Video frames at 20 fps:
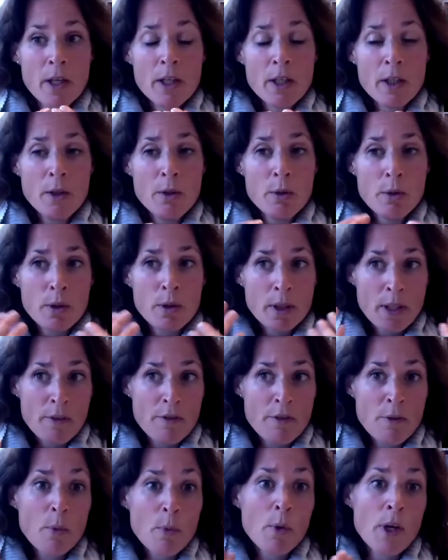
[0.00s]
you can
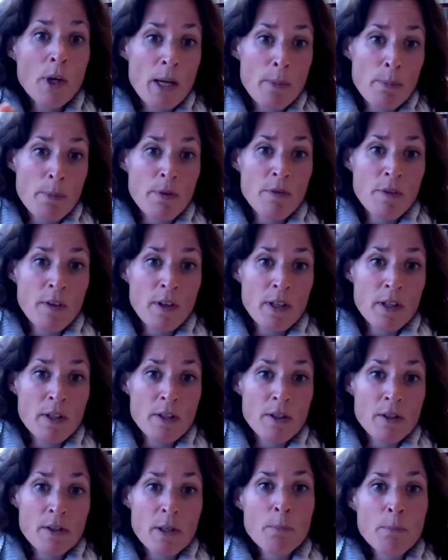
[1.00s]
have a more happy
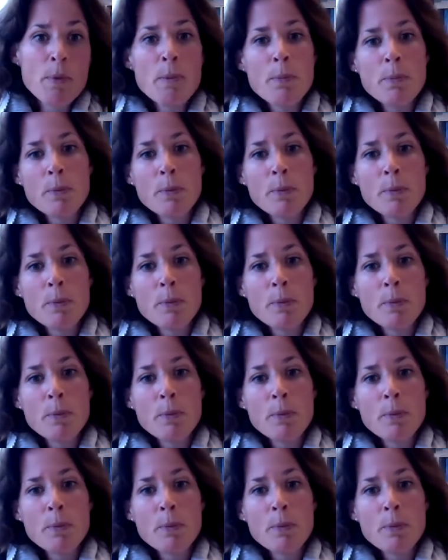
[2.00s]
face, people